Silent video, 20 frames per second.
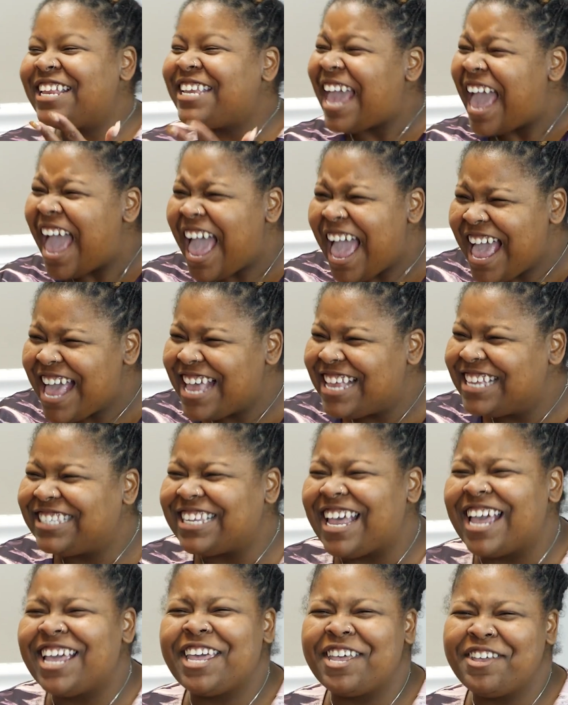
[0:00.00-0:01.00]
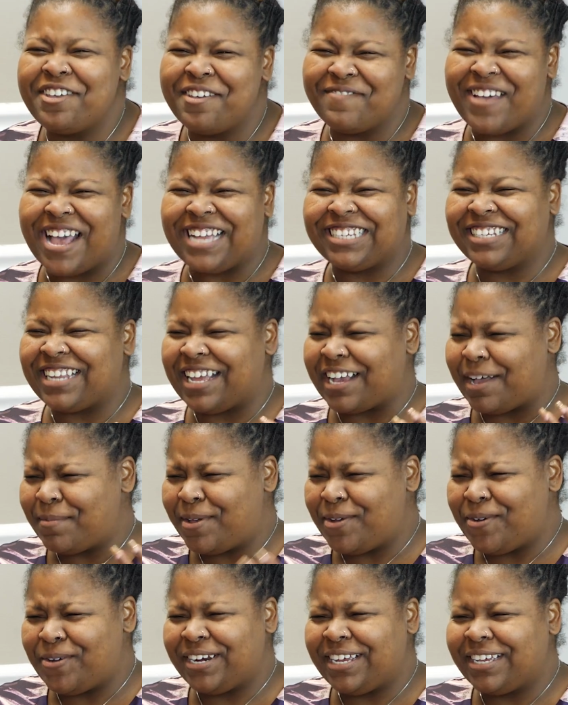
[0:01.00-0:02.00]
And yes! And can you imagine, like, I'm
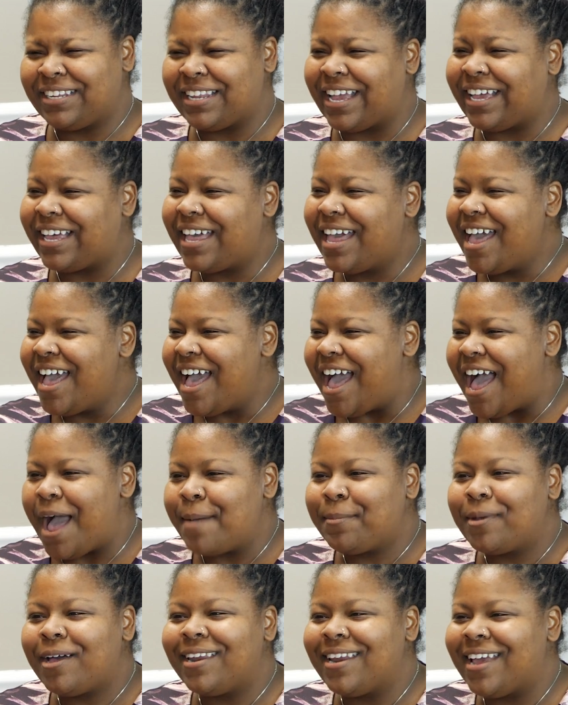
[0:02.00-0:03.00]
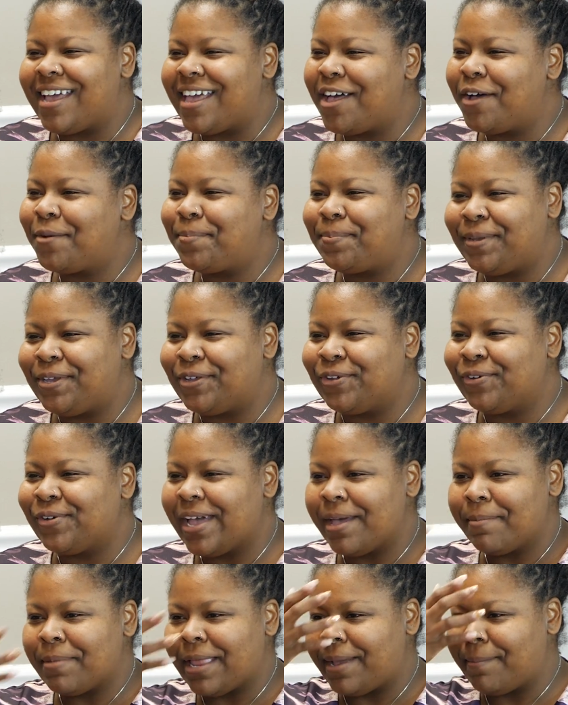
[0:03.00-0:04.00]
going in like, I'm going to help you.
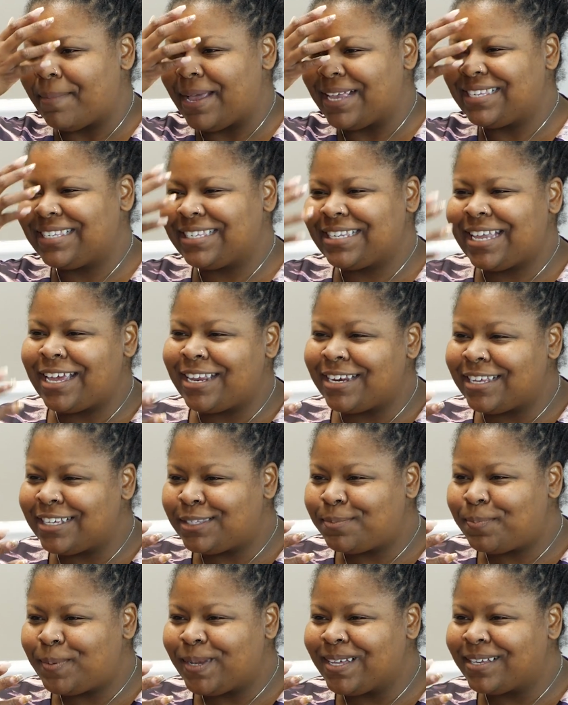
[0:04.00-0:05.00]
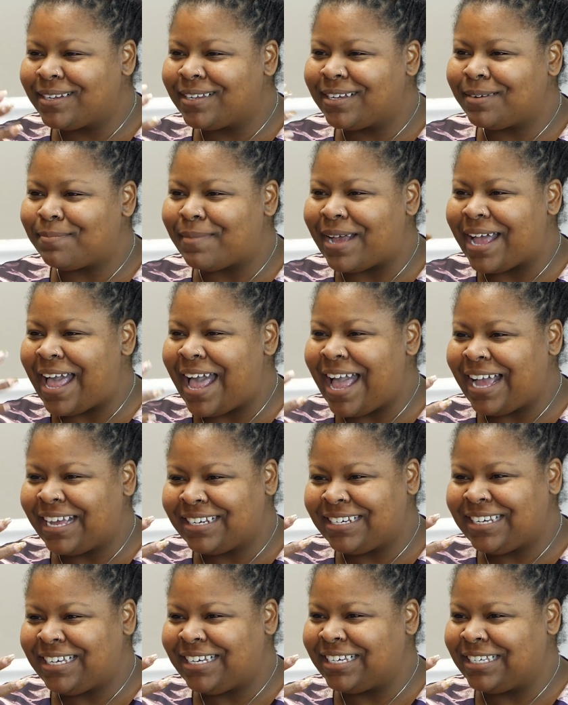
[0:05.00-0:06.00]
And like, my skin is peeling, my
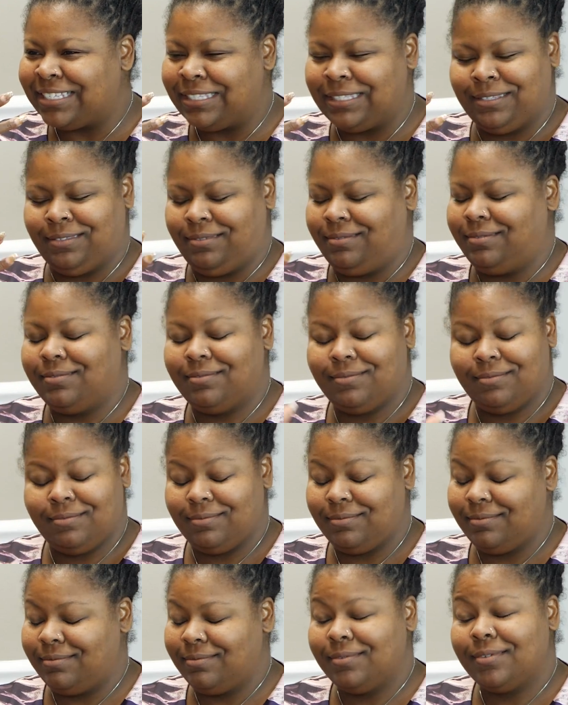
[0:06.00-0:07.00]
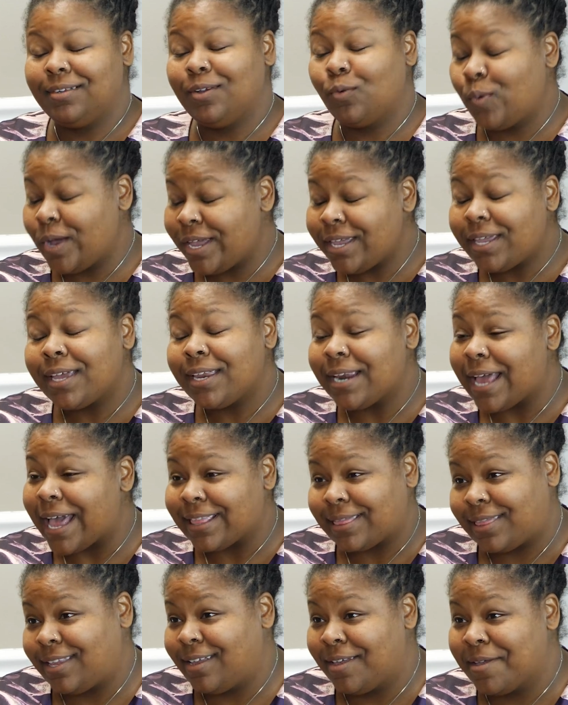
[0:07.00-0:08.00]
acne is winking
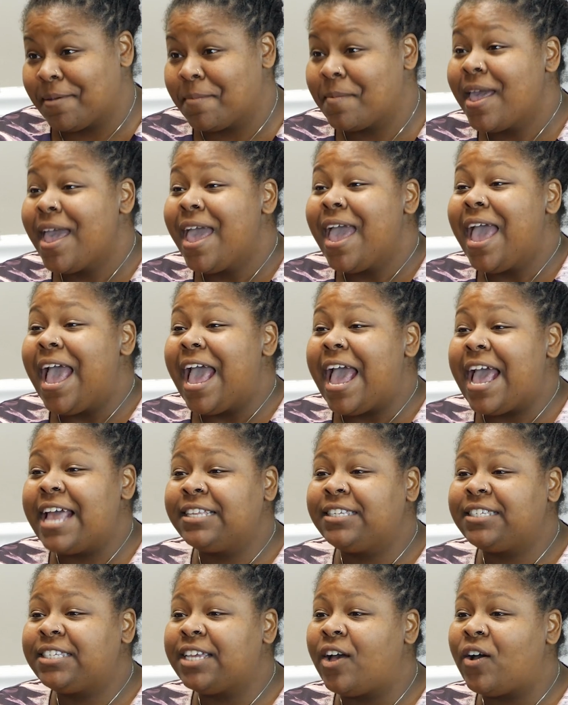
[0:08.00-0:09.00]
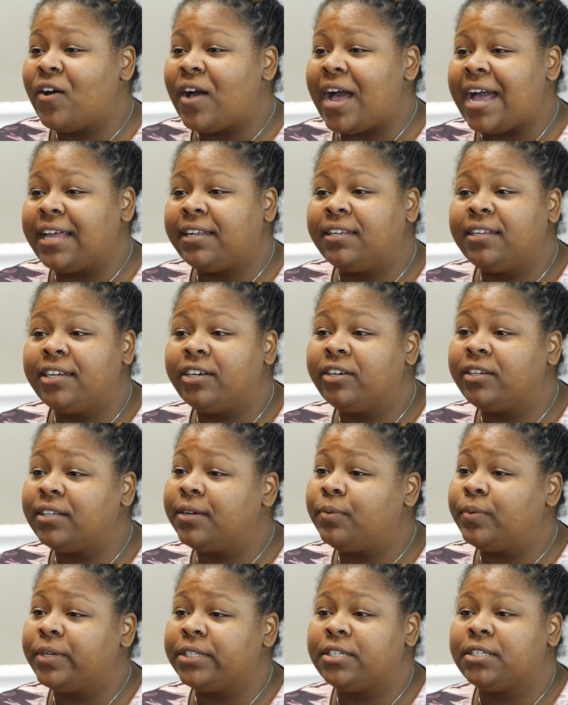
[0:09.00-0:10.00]
at them. And so I
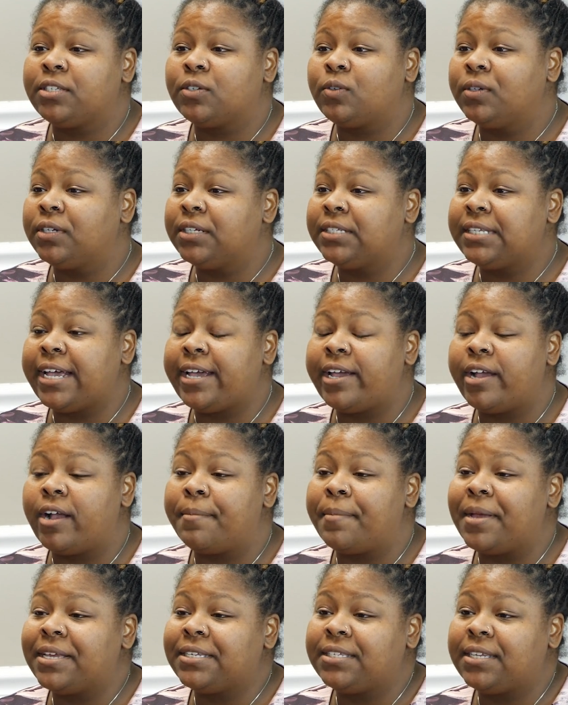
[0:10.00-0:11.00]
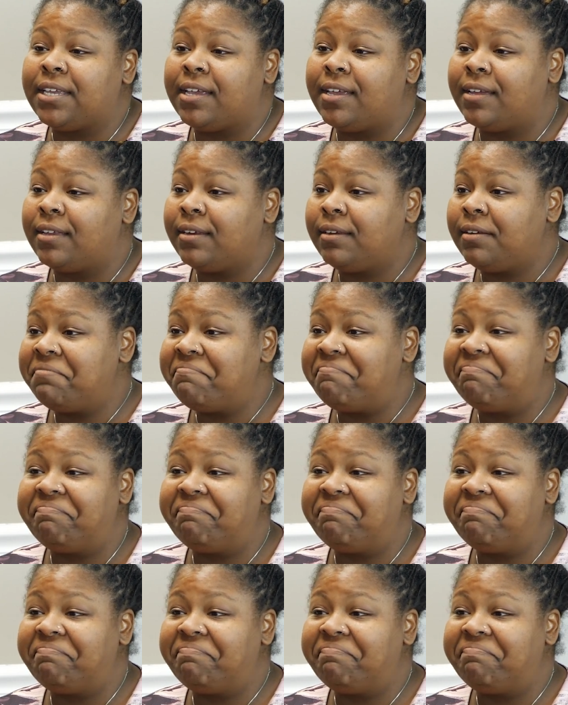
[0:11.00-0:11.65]
literally went to school to take care of my skin,